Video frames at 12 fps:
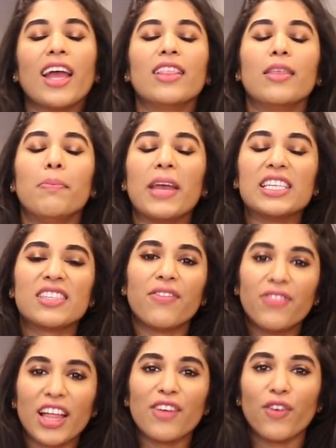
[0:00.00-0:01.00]
And the basic
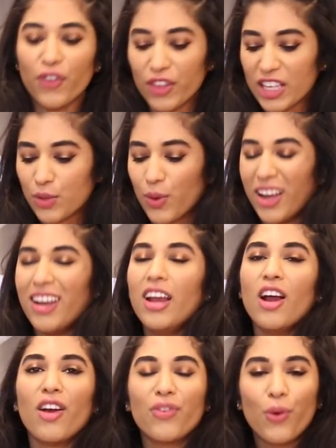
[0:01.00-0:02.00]
flavor for this one,
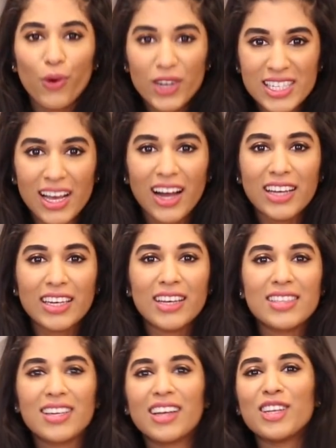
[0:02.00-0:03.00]
of course,
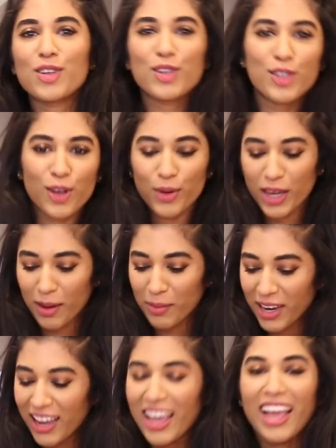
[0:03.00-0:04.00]
onions. Onions are so
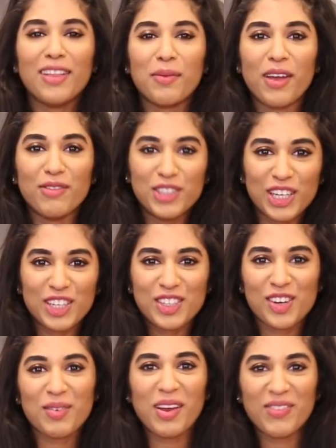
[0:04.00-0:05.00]
yummy. And then we have
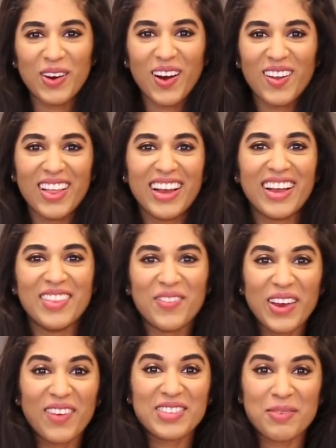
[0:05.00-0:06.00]
ginger, we have garlic, and then
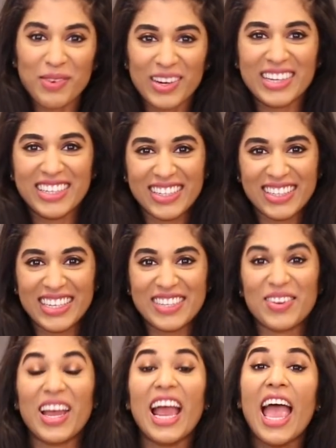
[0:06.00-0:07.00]
we have some green chilies,
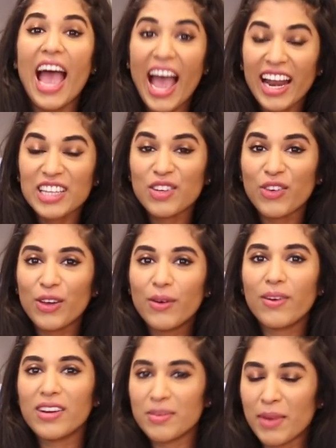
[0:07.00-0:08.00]
okay? Add as few
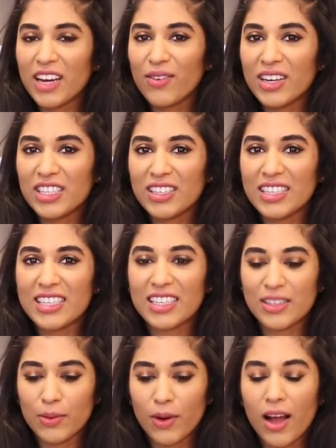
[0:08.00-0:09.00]
or as many green chilies
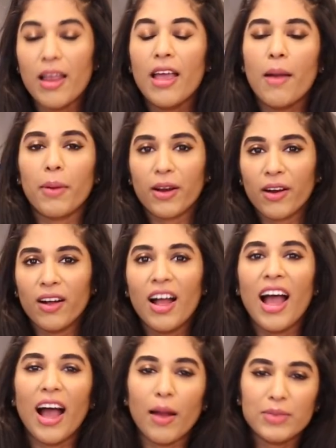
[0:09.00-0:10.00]
as you want. But girl,
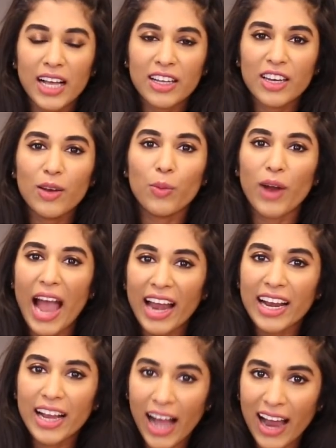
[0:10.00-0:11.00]
I'm telling you, we're
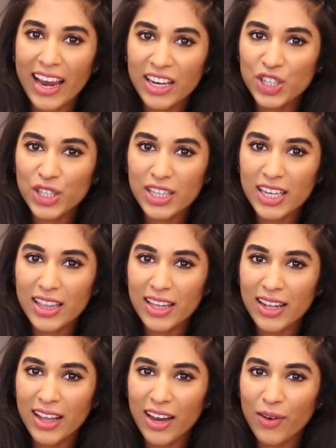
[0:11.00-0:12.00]
adding Cayenne chili a
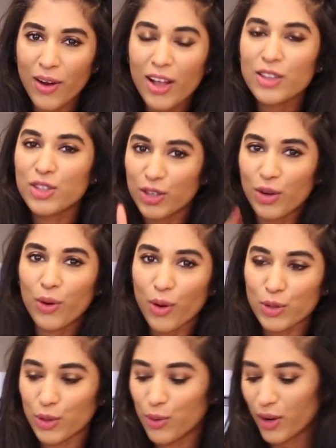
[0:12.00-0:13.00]
little later on, so don't
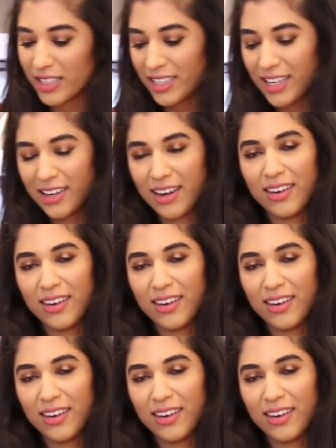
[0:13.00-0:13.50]
go too crazy.